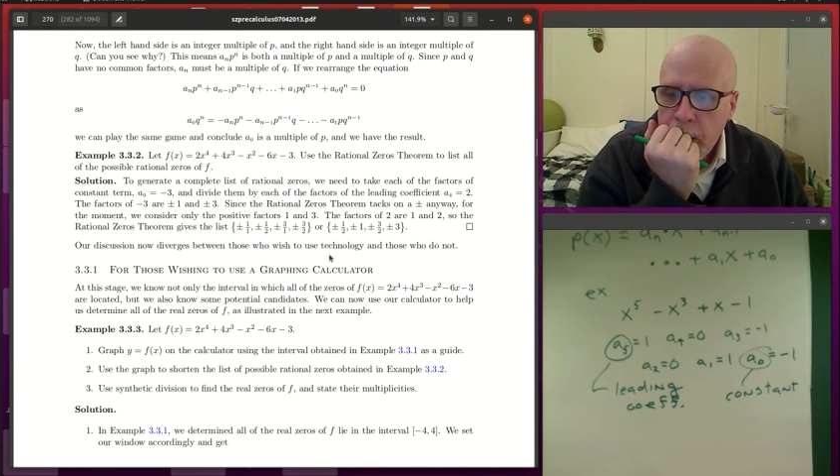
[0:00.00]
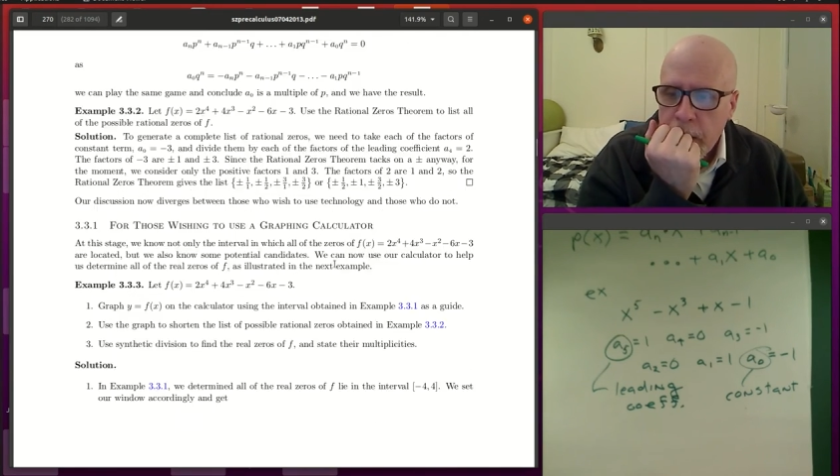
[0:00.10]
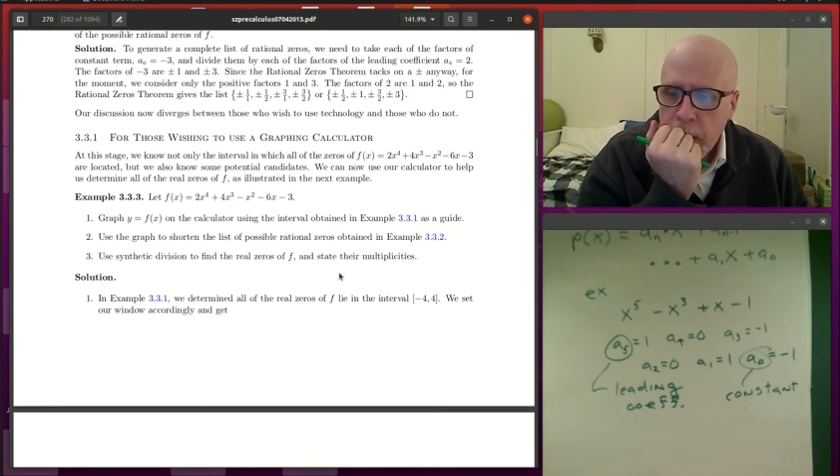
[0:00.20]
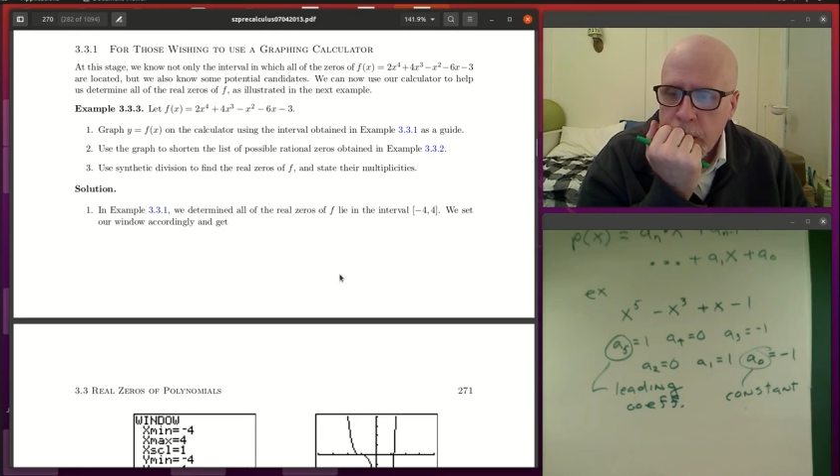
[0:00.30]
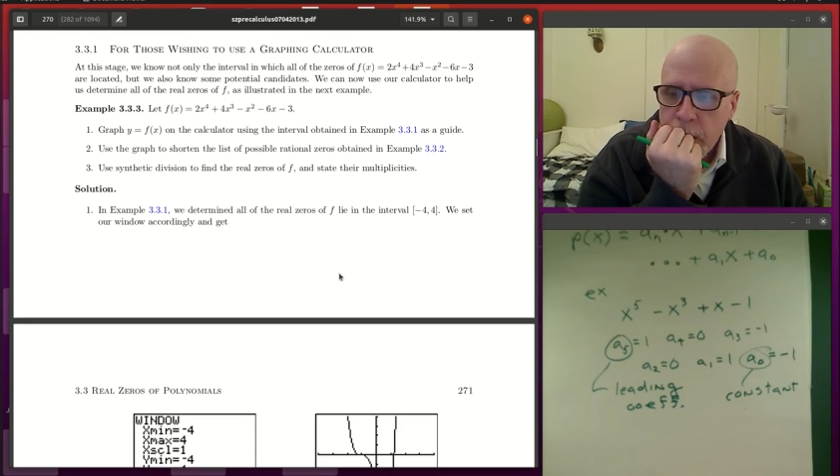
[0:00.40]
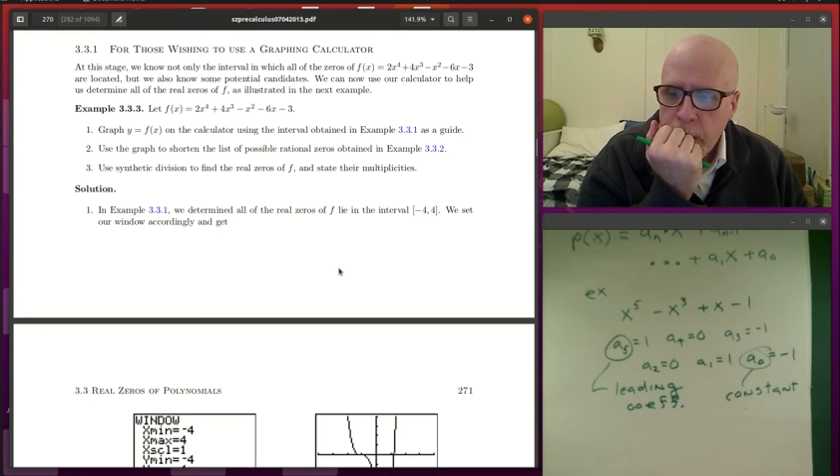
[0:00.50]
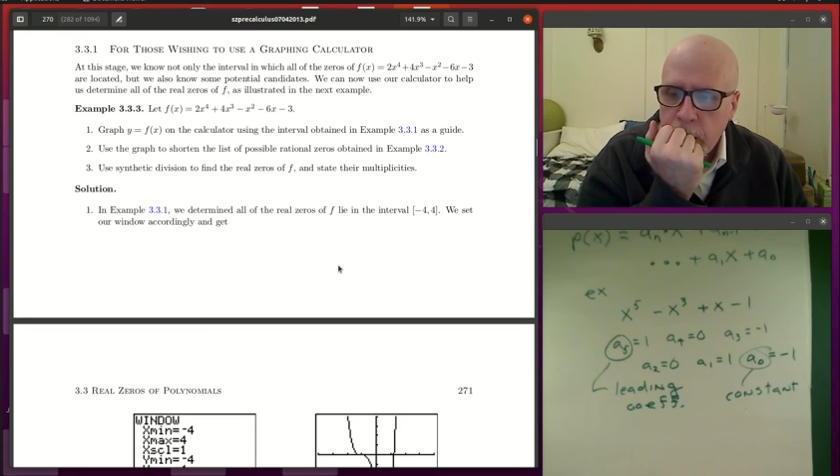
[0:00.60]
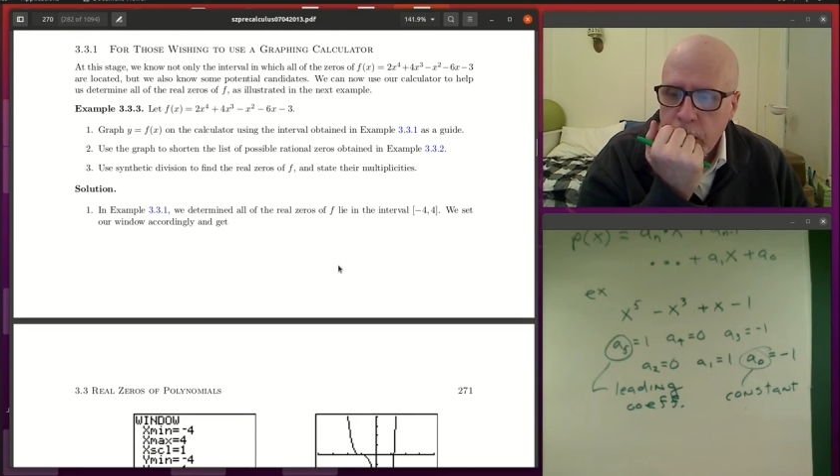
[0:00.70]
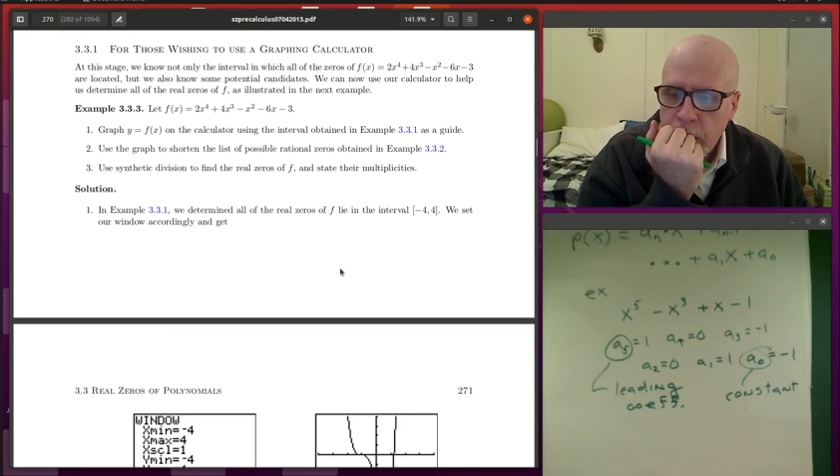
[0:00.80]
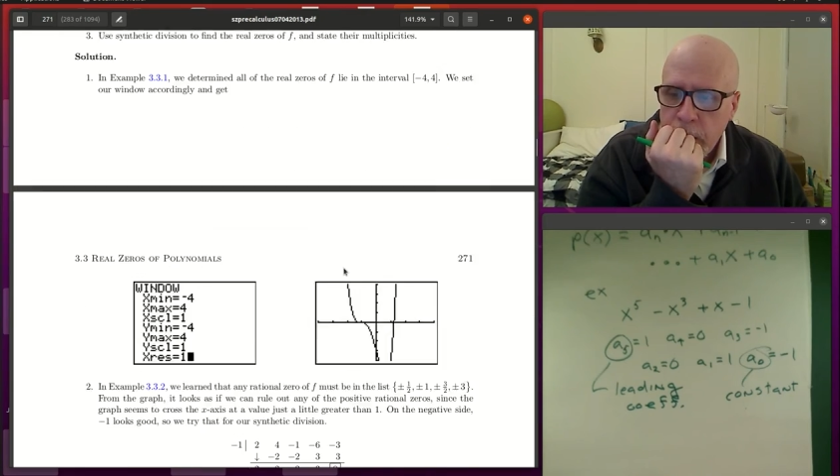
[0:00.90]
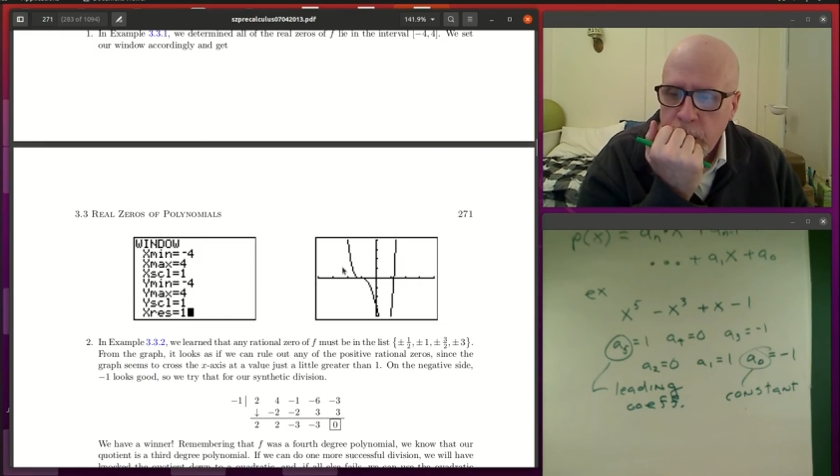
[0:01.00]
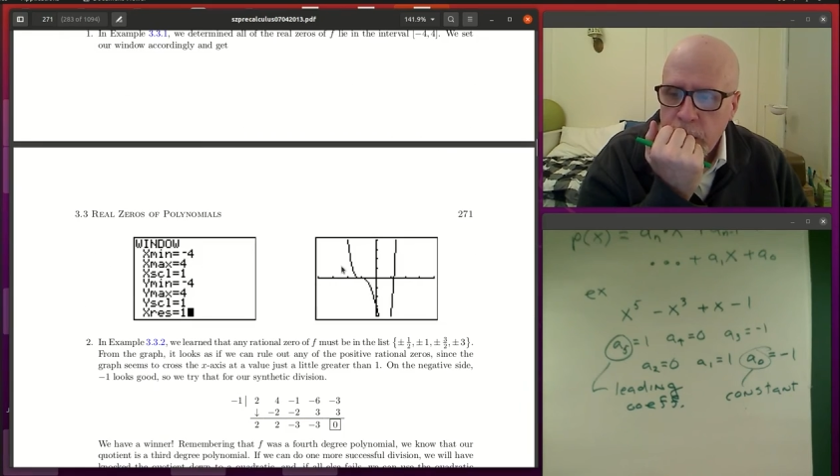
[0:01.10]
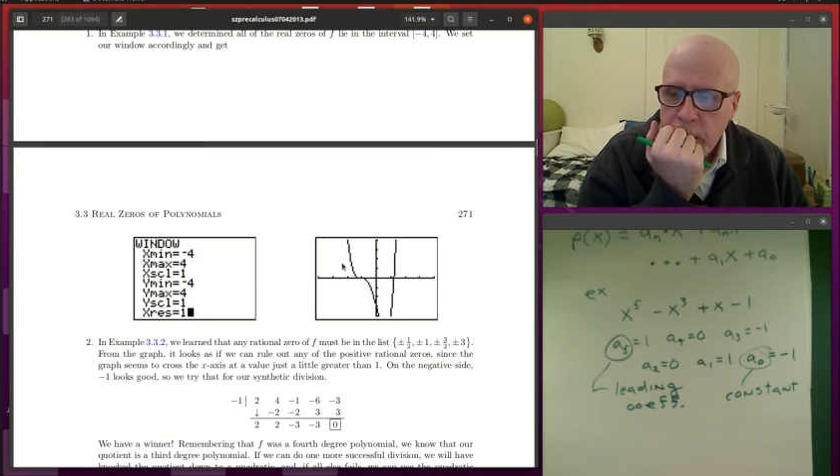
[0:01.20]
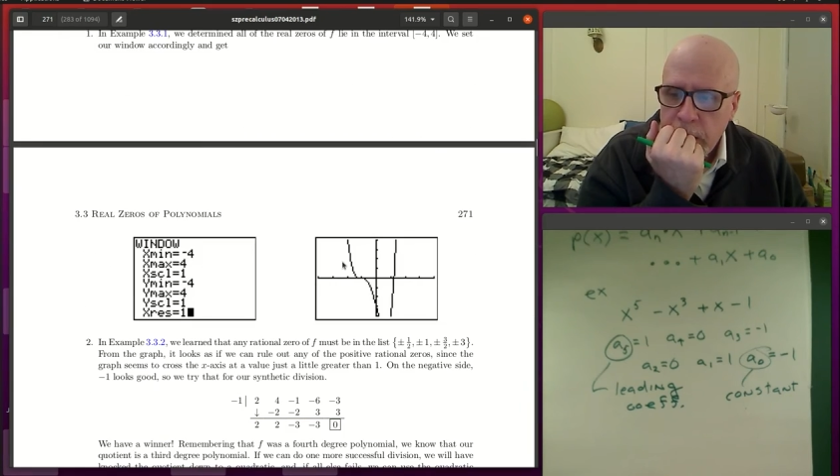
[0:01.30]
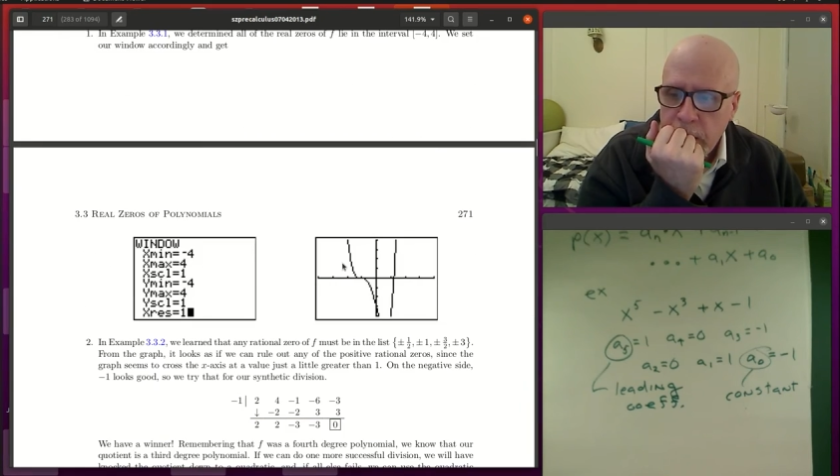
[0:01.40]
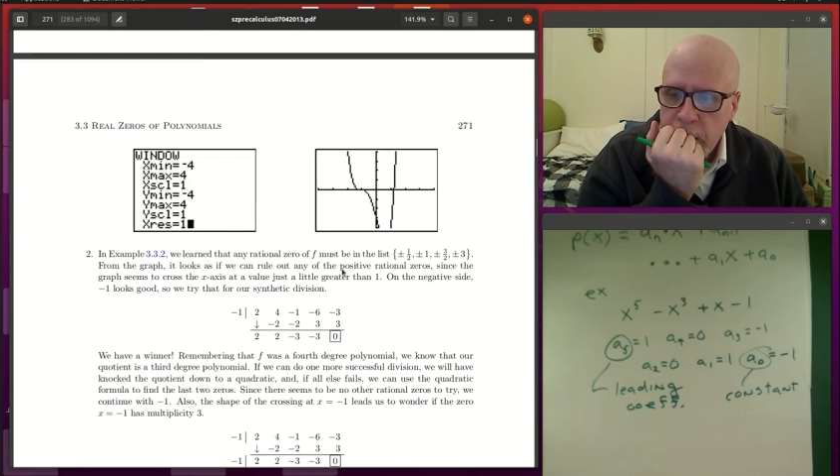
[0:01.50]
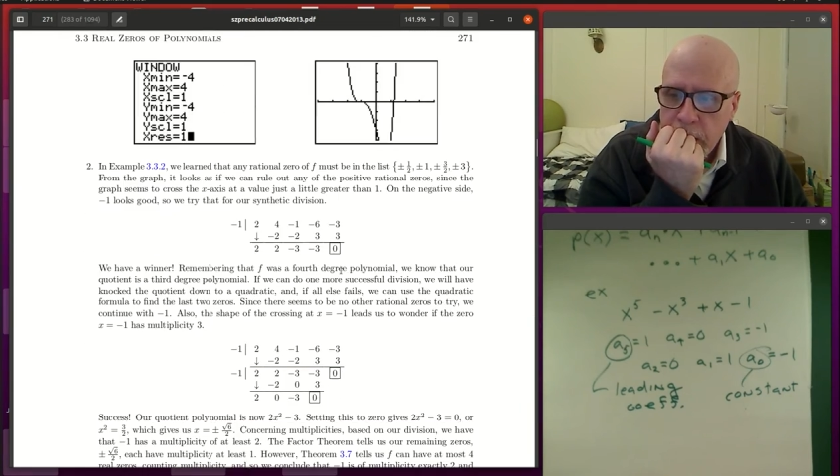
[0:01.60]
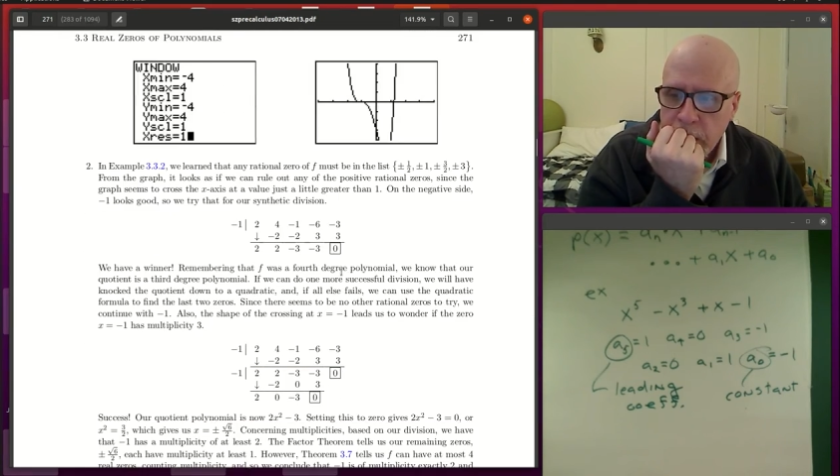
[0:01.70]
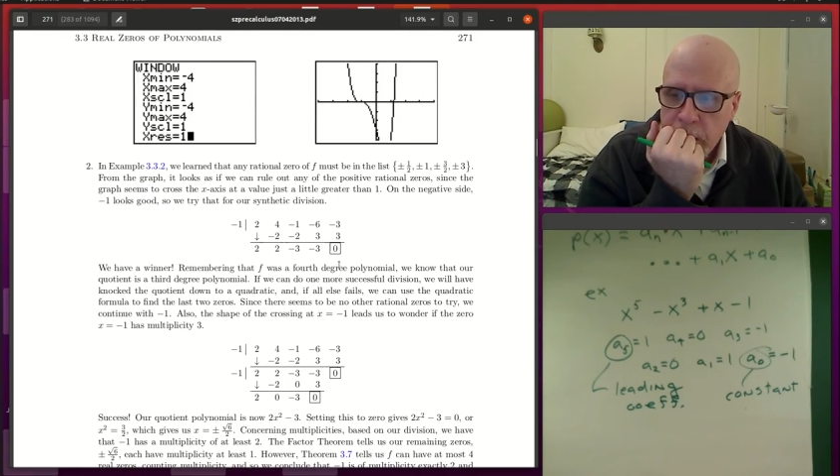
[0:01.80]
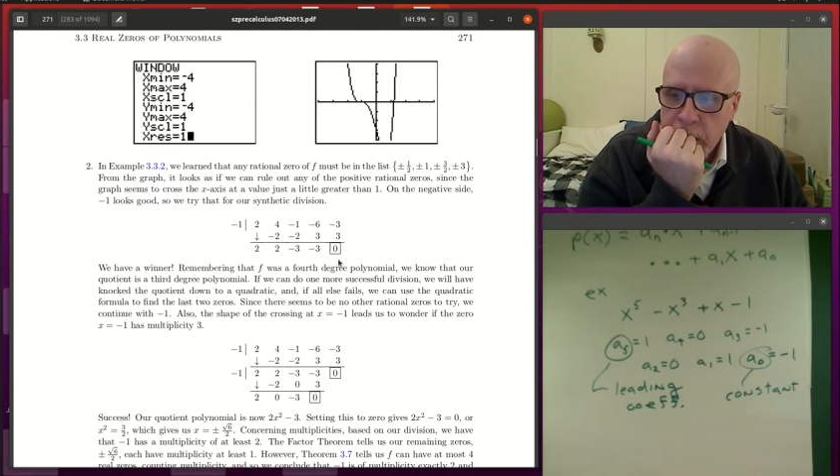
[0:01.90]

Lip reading: There's also in here